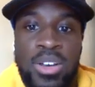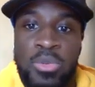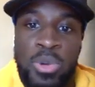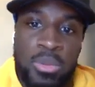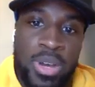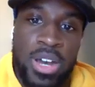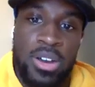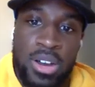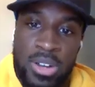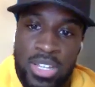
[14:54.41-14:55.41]
What
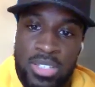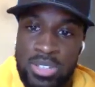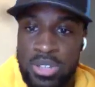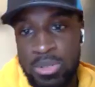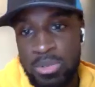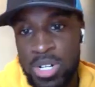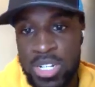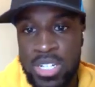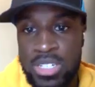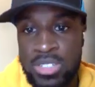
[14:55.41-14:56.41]
about okay, so we're
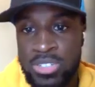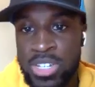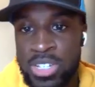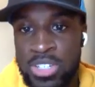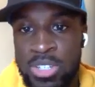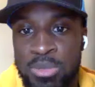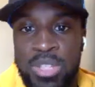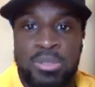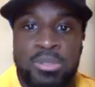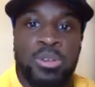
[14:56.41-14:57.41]
gonna transition a
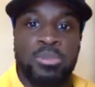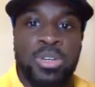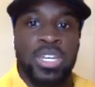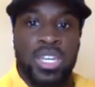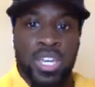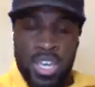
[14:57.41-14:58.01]
little bit.